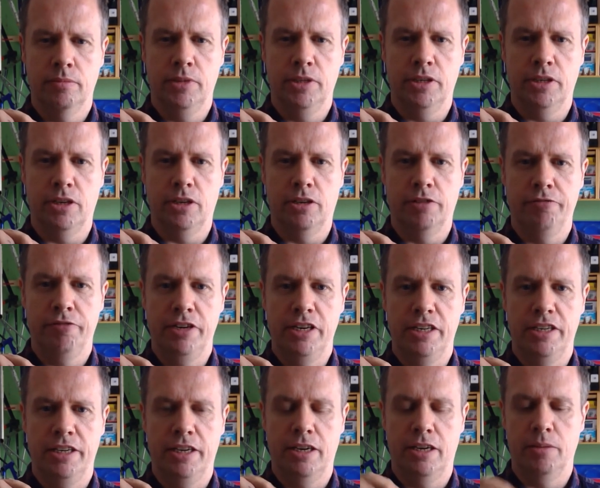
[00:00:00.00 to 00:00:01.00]
You can't really
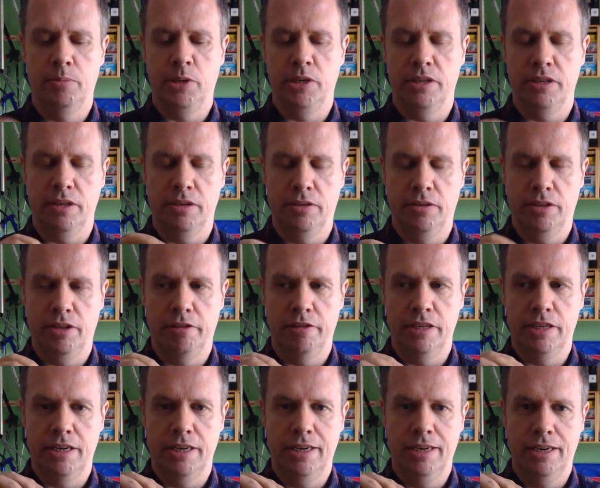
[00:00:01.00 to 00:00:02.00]
tell, but there is
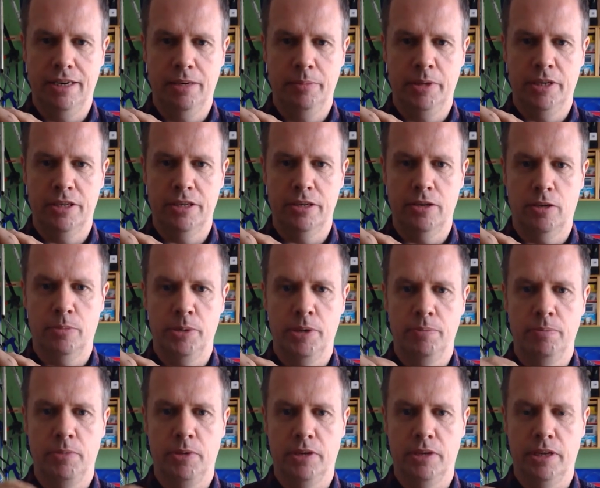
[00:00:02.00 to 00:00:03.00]
a little bit of slop
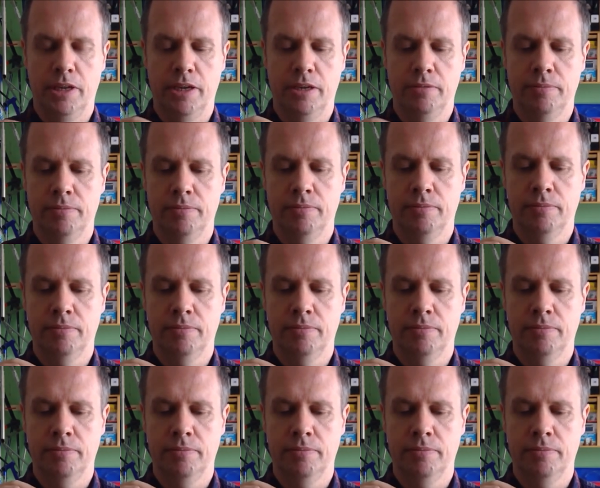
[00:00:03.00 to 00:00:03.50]
on there.